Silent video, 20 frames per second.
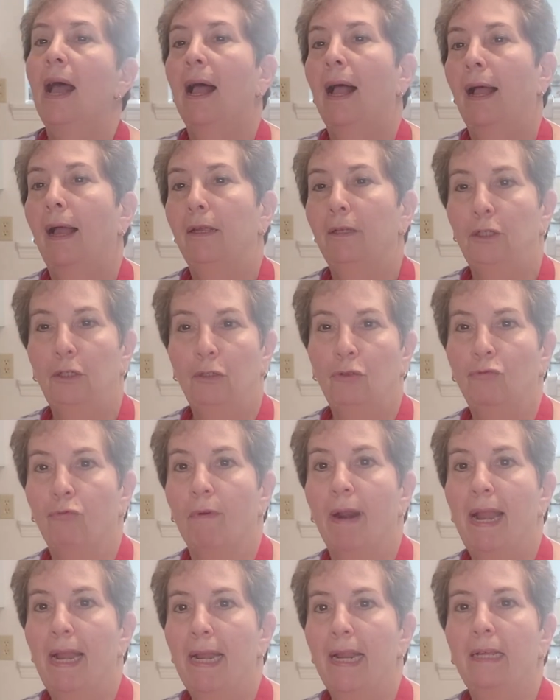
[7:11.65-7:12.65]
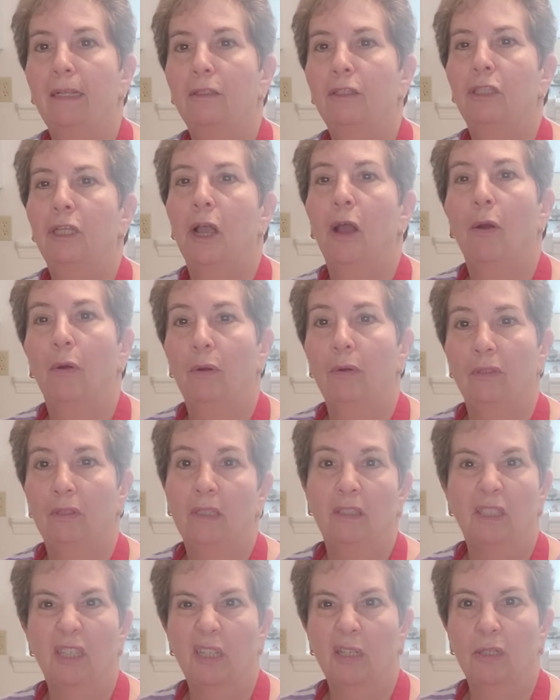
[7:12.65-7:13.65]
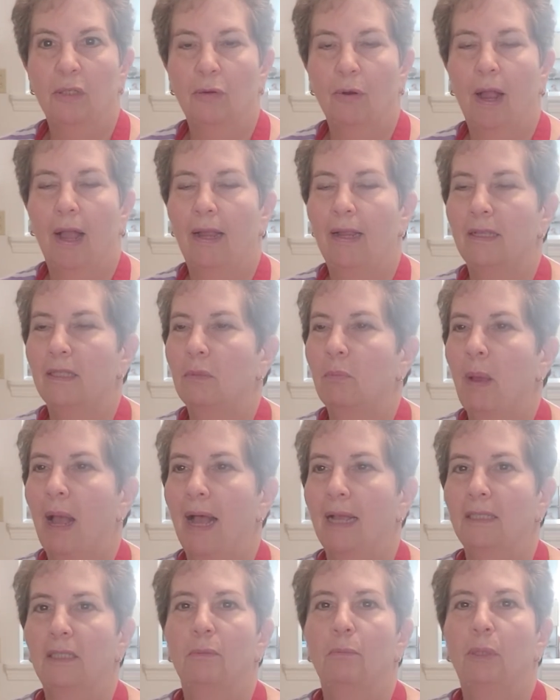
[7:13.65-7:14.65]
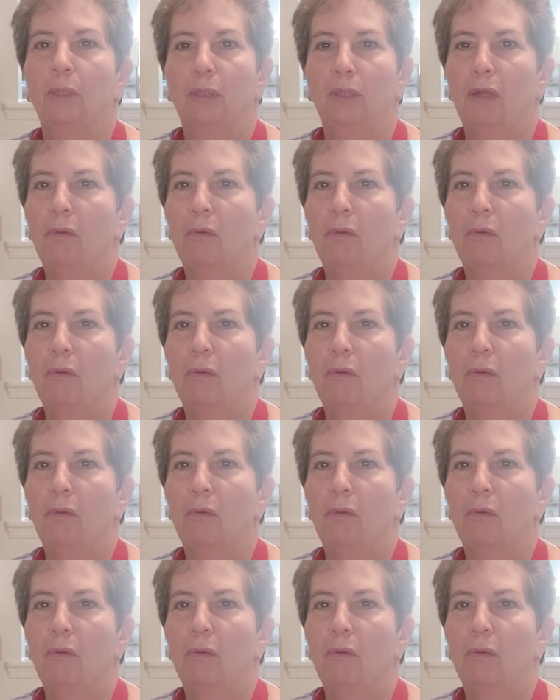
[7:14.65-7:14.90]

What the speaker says: You drain it so it's as dry as possible.